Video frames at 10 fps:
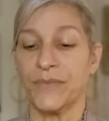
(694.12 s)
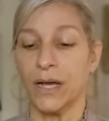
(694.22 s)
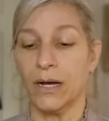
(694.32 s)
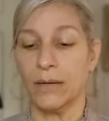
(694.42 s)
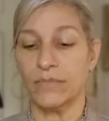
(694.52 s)

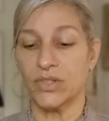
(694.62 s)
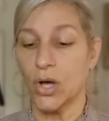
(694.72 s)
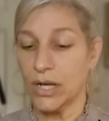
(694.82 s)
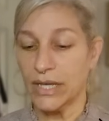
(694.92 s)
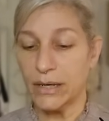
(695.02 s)

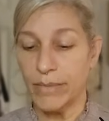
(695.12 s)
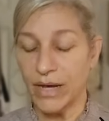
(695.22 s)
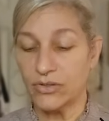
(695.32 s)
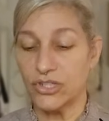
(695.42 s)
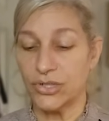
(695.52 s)
talking
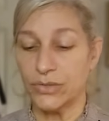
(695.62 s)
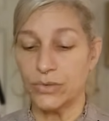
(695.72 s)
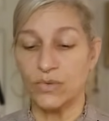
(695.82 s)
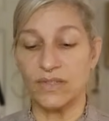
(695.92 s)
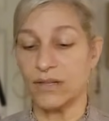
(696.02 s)
about
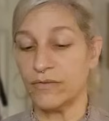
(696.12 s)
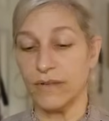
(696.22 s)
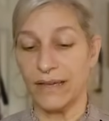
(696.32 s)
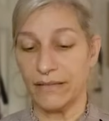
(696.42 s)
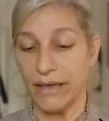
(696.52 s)
you, stuff
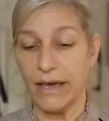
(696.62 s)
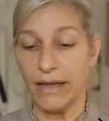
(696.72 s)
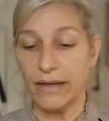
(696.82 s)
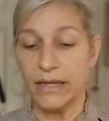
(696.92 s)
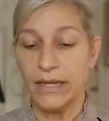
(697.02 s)
like
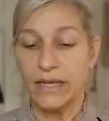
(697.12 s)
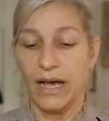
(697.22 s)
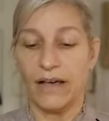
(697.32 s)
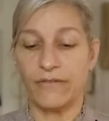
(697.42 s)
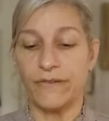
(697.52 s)
that.
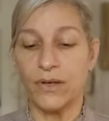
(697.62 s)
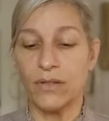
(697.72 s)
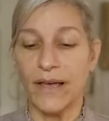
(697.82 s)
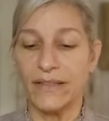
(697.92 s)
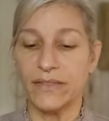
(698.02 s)
I feel
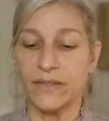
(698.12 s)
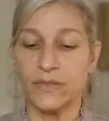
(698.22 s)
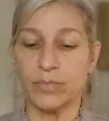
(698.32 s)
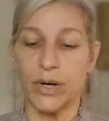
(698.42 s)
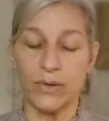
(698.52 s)
like this
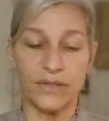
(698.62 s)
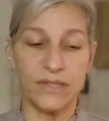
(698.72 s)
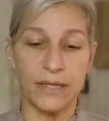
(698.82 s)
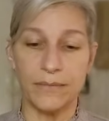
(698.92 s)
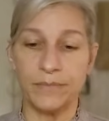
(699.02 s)

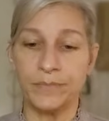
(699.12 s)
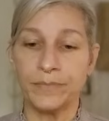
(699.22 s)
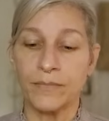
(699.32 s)
person,